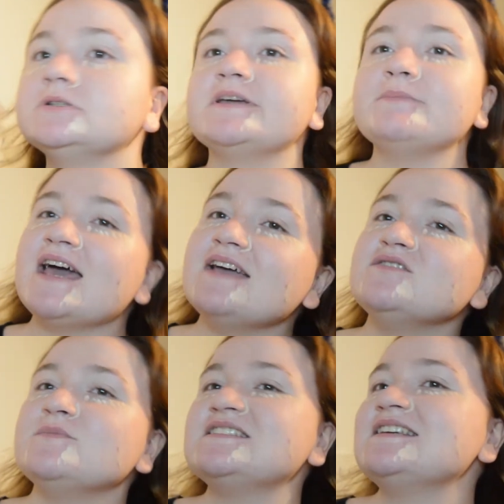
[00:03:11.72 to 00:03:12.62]
And my
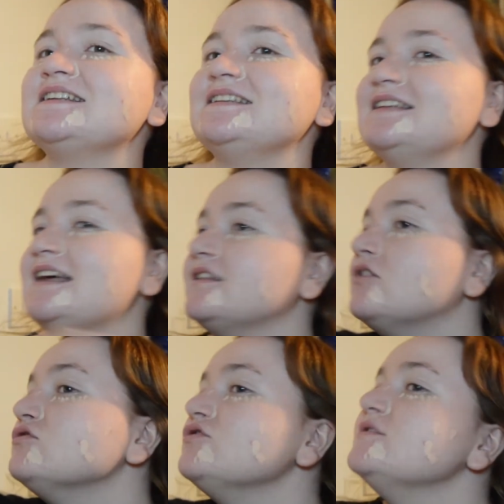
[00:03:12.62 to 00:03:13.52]
hair's not particularly that
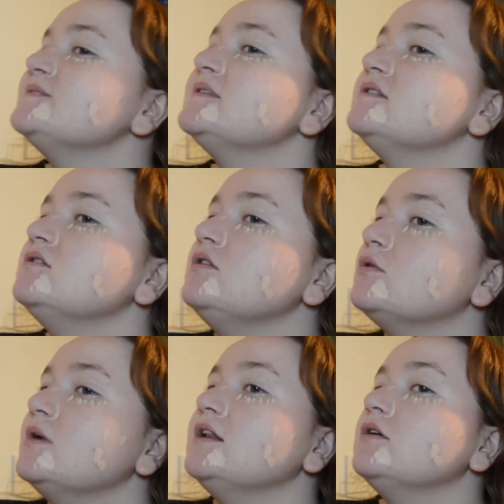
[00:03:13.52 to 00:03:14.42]
long, although it's been
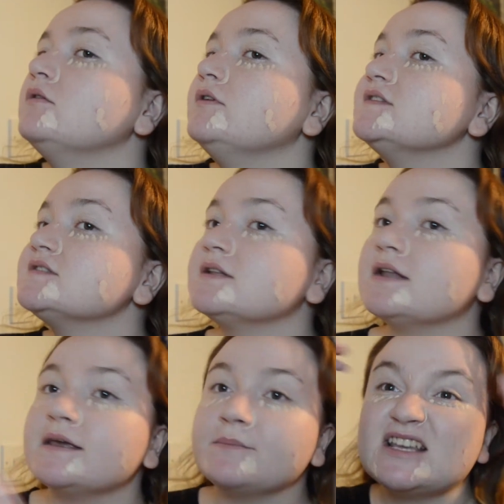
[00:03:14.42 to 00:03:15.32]
not quite long recently,